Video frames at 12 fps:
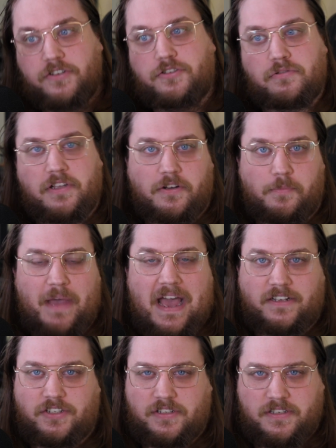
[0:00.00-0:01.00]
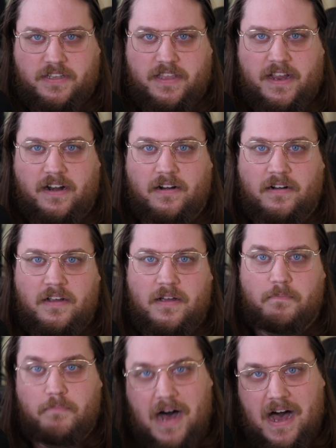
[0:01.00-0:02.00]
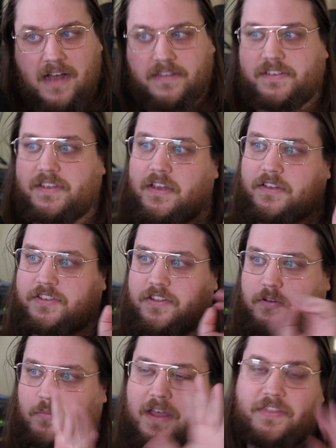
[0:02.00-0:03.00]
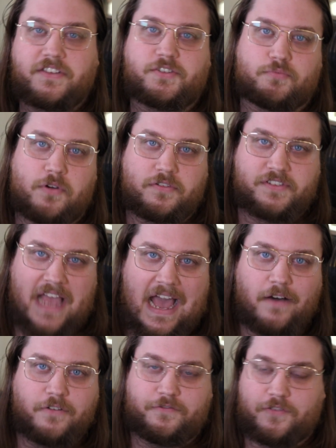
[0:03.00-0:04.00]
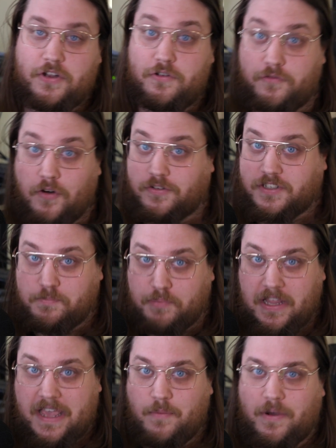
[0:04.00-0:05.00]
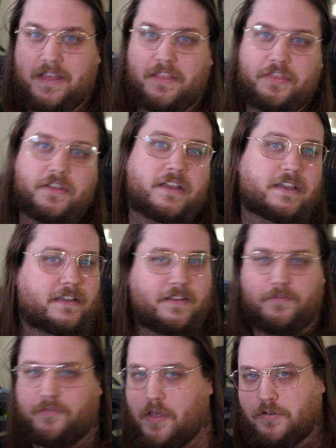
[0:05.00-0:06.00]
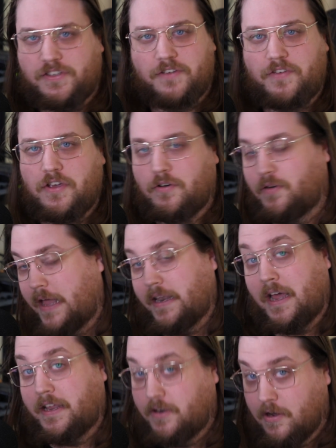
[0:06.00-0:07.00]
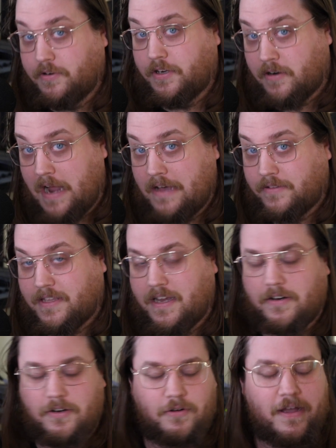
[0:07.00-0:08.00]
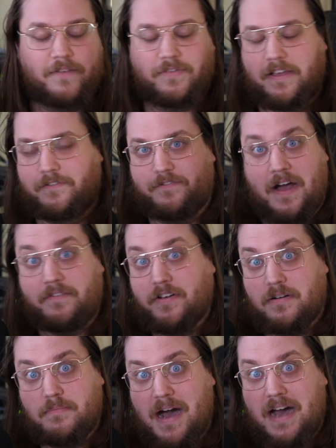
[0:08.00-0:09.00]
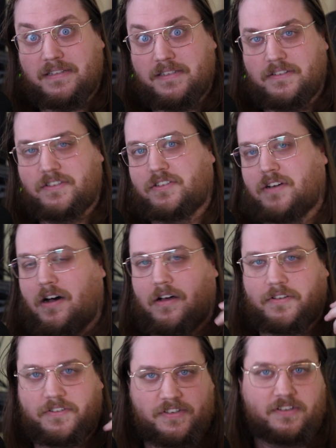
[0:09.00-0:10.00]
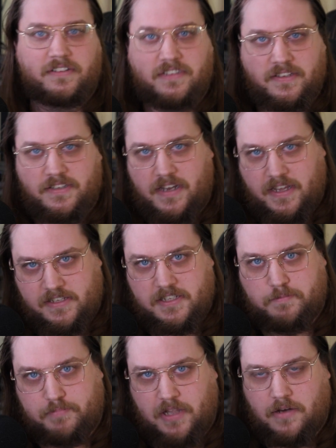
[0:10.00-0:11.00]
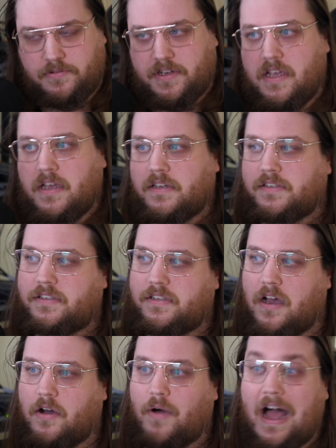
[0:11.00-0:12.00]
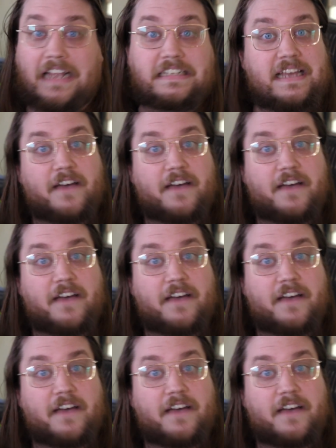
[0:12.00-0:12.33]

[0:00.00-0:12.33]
do little patches to their mods, so that when this rolls out for you folks to play with, if those of you, and I know you're out there, who have like 500 mods installed, so it doesn't explode. So I